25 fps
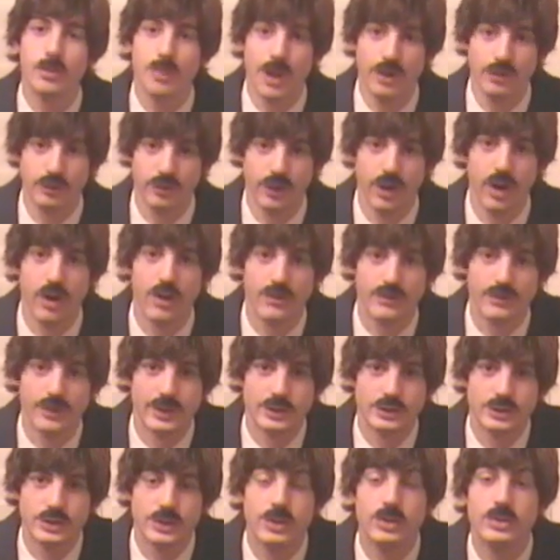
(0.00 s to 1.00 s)

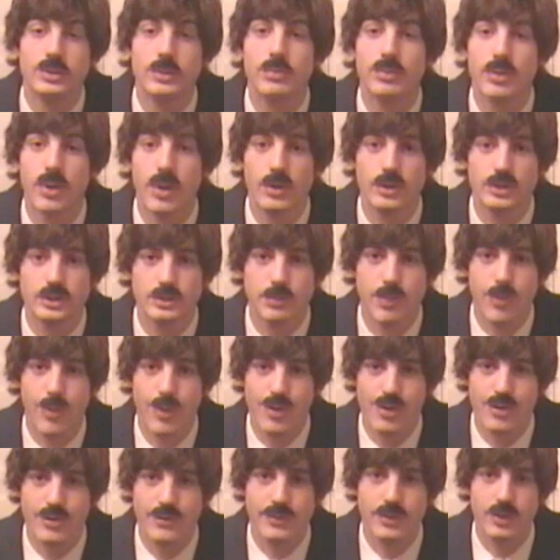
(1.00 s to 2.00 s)
Petryanovich, who's a
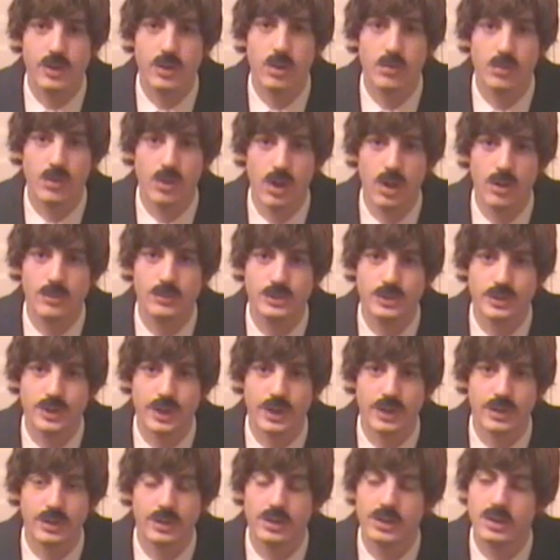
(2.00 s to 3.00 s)
pro-supporter of the global arms
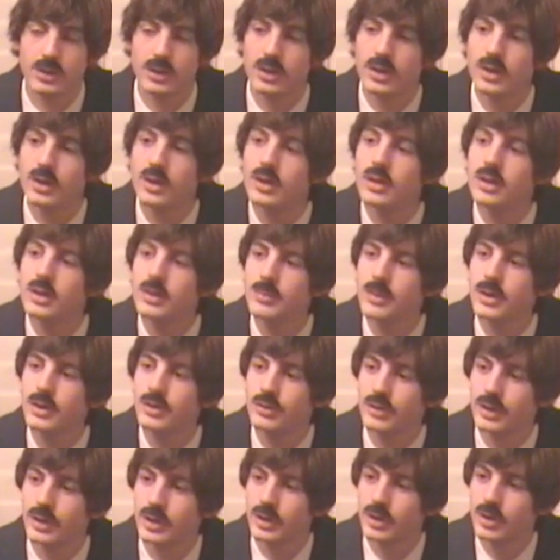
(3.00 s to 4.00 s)
trade.
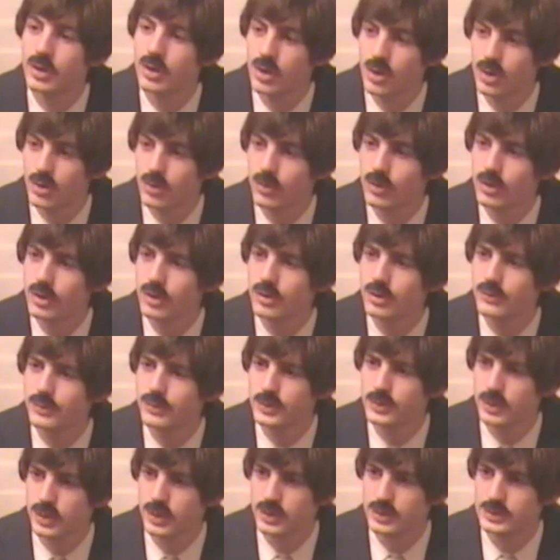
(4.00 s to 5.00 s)
Dmitry, what are your
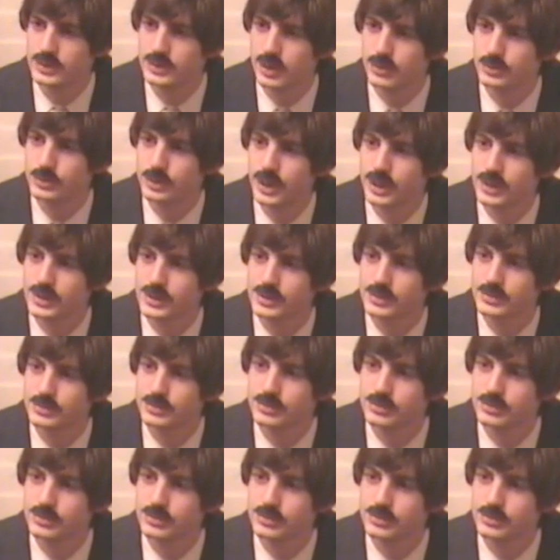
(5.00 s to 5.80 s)
views on the subject?